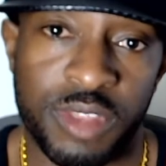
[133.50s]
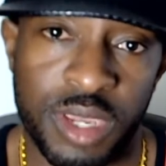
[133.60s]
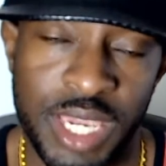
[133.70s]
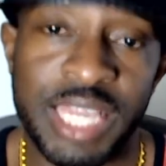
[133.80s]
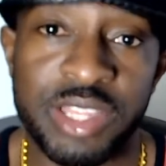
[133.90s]

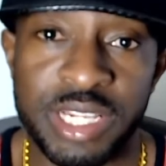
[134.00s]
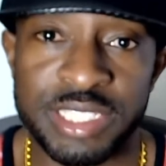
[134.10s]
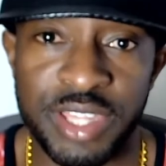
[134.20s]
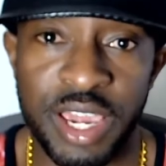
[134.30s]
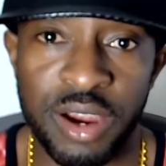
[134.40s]
Ethan is
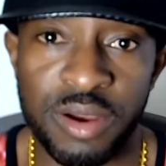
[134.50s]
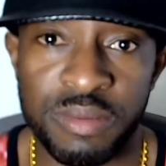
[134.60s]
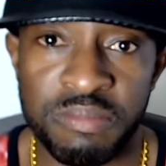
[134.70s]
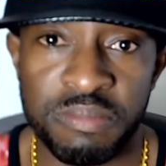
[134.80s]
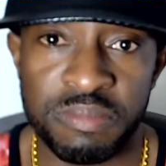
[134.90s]
there
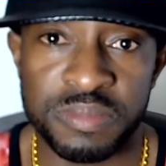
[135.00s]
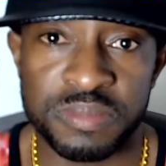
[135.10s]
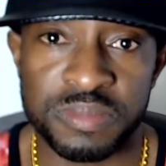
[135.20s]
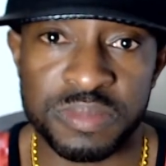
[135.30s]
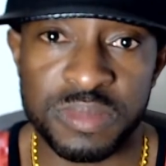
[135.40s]

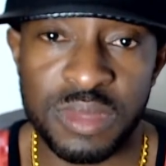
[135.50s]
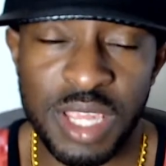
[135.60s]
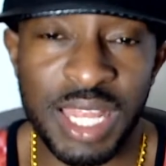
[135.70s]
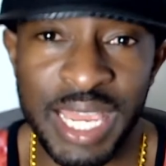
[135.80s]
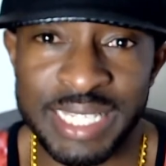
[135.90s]

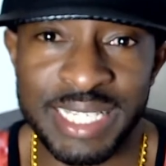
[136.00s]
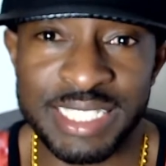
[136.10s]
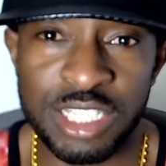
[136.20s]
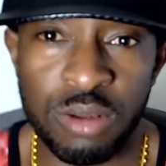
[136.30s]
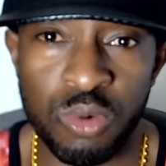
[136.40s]
like a
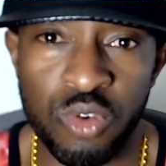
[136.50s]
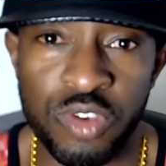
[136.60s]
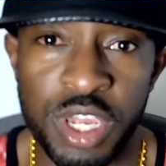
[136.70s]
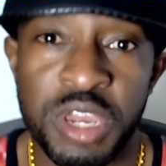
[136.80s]
Denzel movie.